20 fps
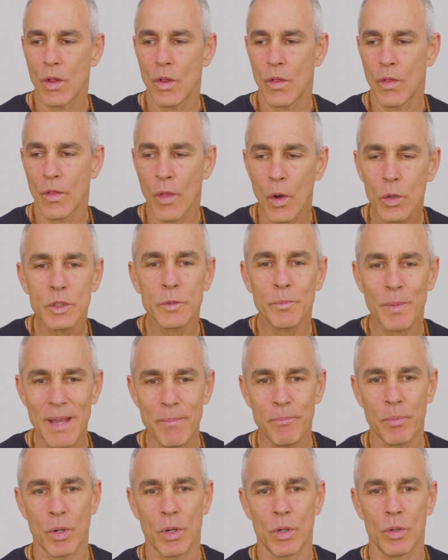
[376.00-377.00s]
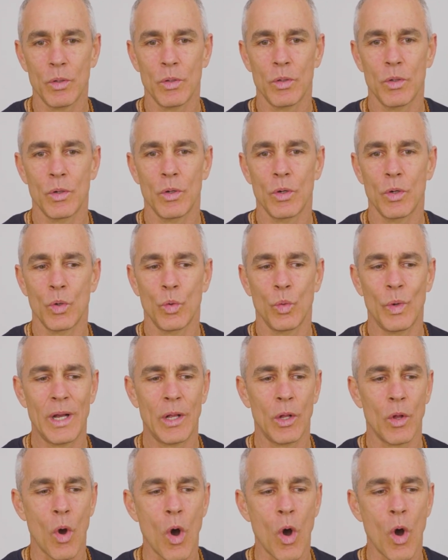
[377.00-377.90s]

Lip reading: those people will